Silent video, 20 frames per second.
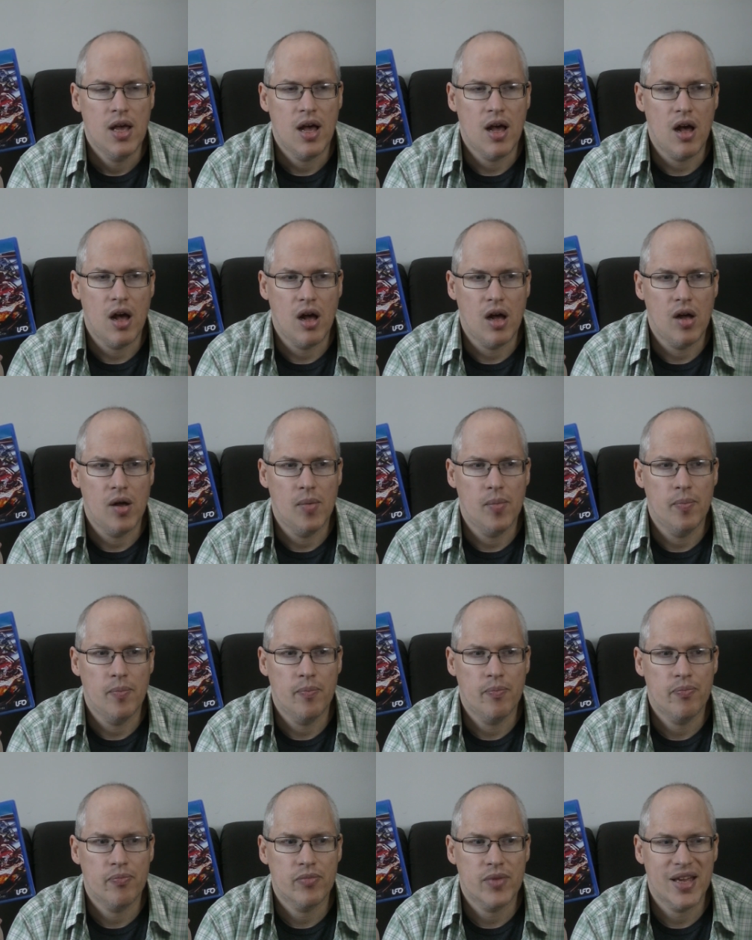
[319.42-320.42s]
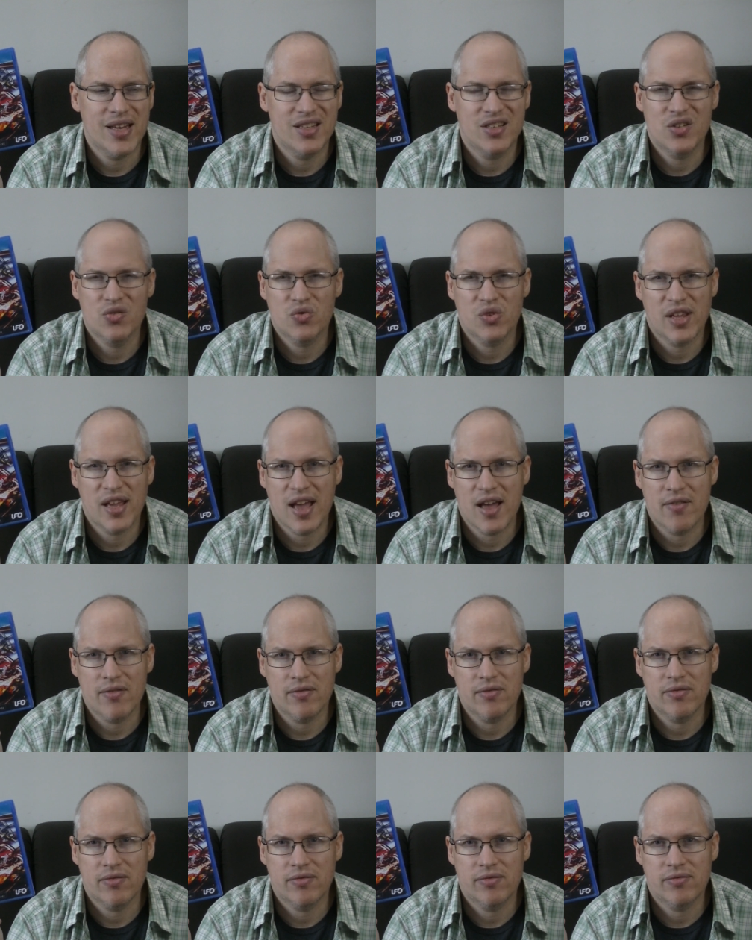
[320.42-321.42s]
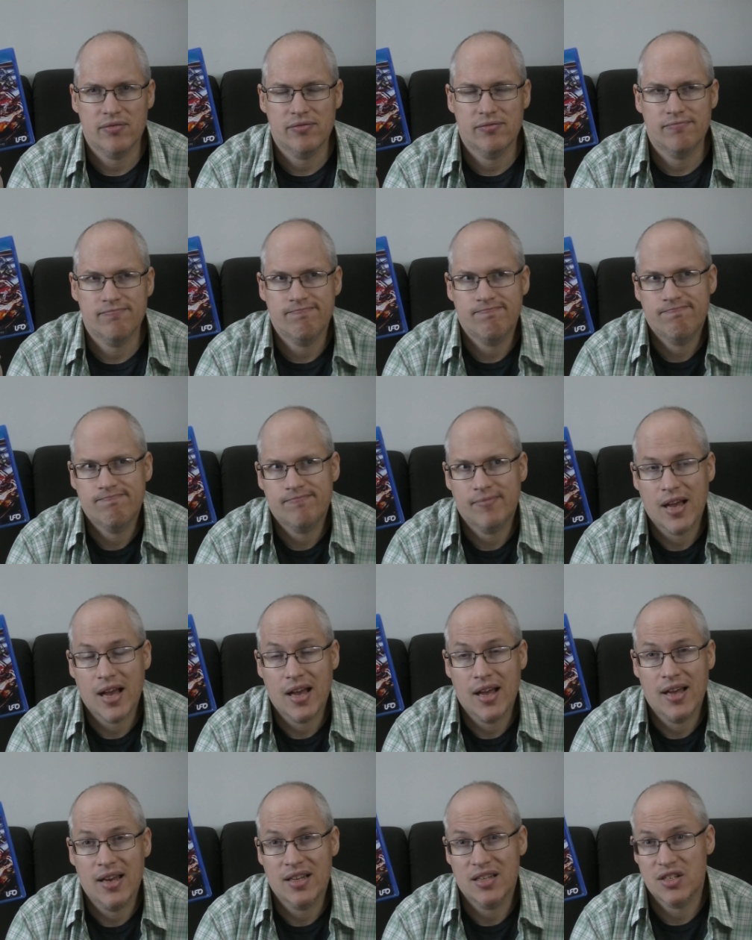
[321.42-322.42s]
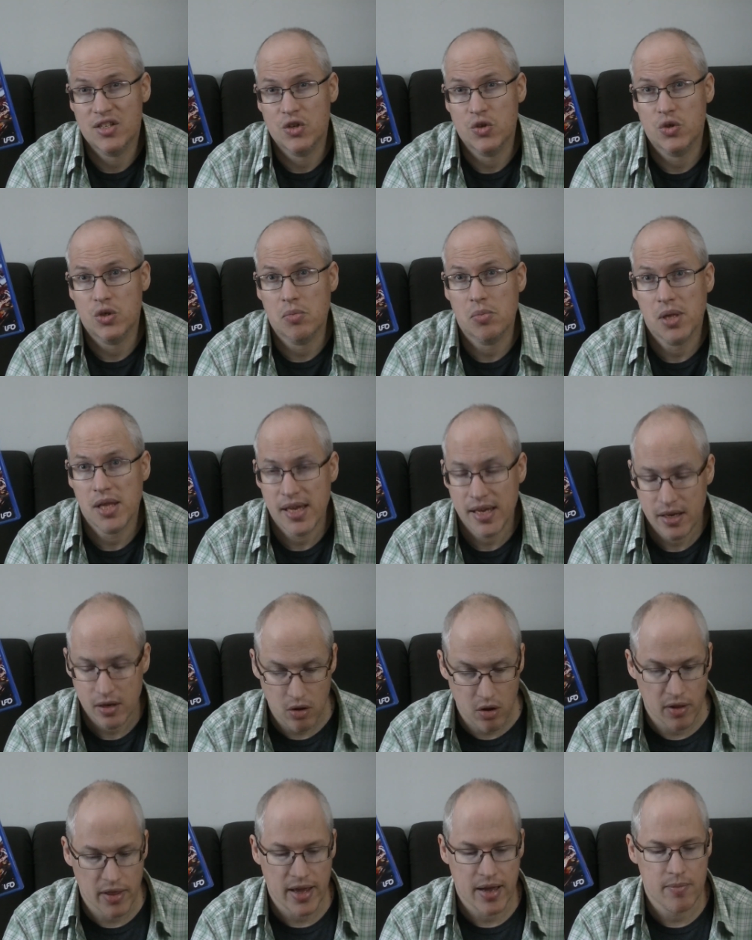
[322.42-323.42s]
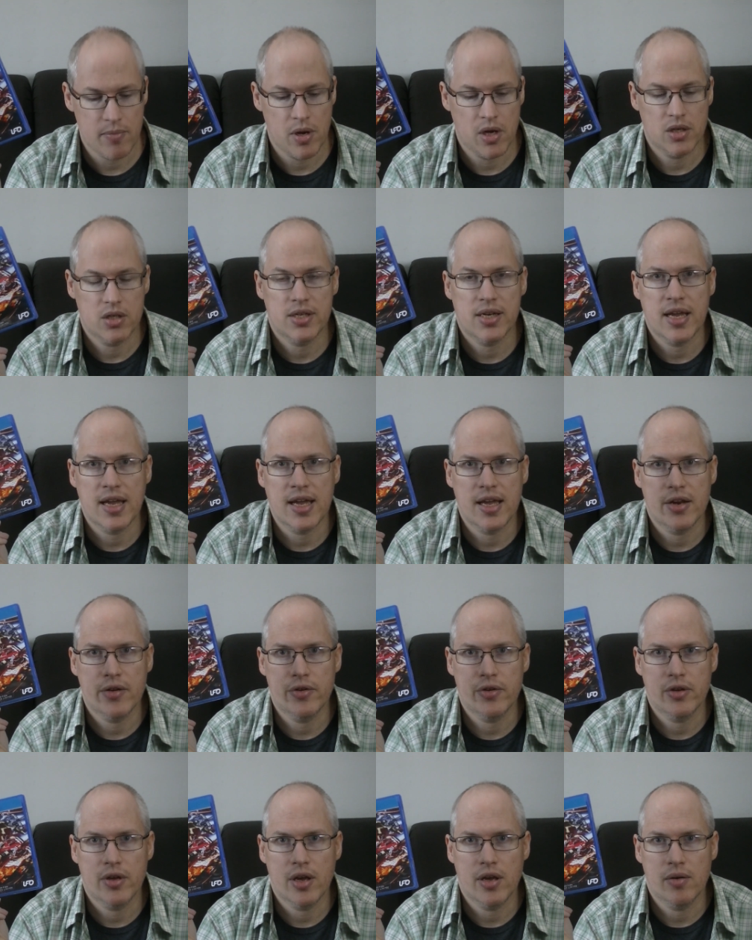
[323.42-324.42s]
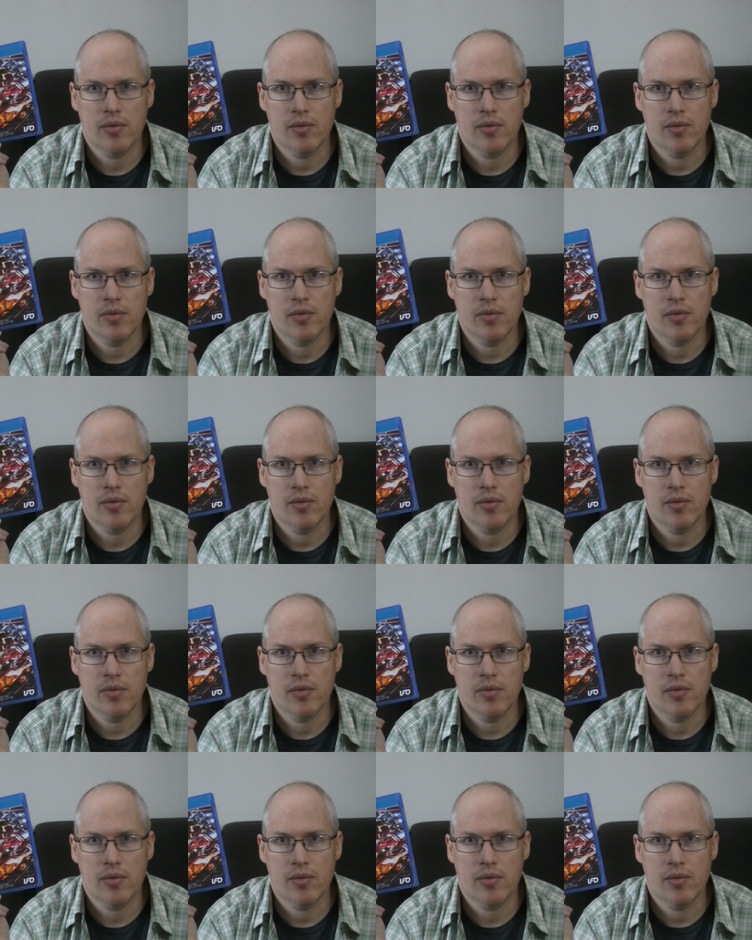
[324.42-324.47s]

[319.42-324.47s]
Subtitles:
I just didn't really have an excuse to play it all that much, and